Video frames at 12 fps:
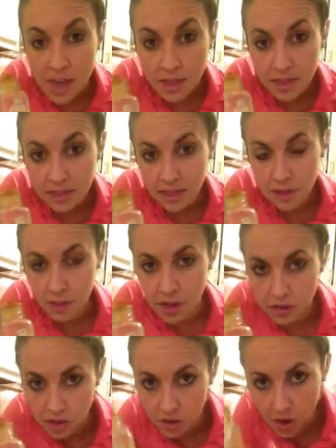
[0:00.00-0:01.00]
This is the
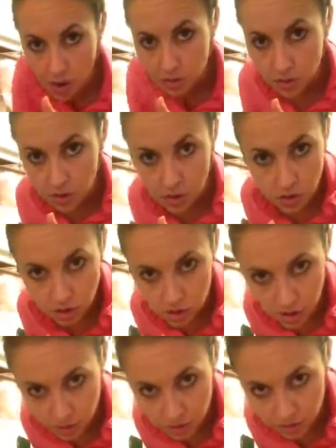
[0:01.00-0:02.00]
best stuff. I'm going to
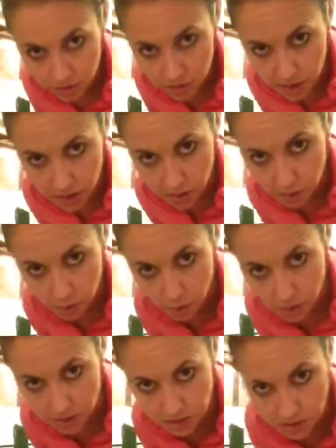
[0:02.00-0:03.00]
get away from the camera for 1